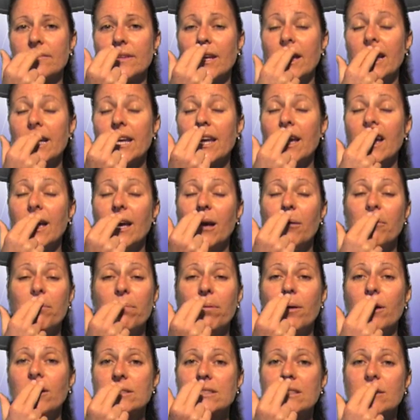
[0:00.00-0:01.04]
I can't
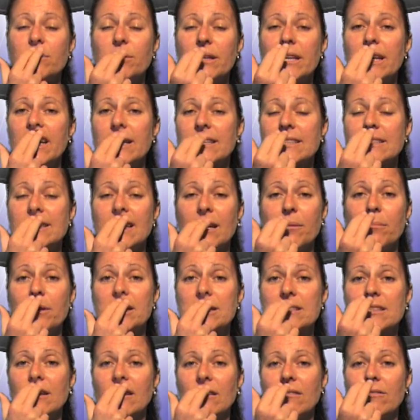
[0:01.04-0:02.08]
possibly accept
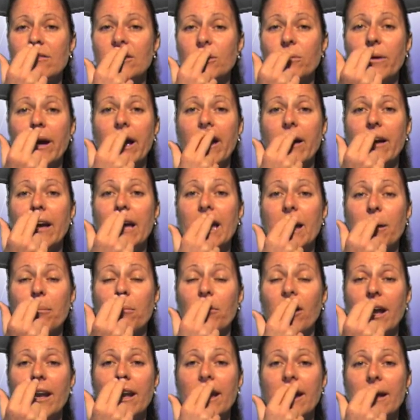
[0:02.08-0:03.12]
myself the way I am
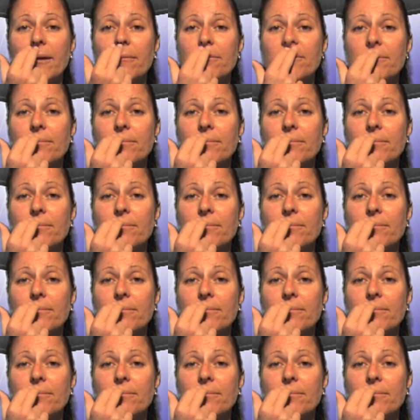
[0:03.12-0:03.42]
right now.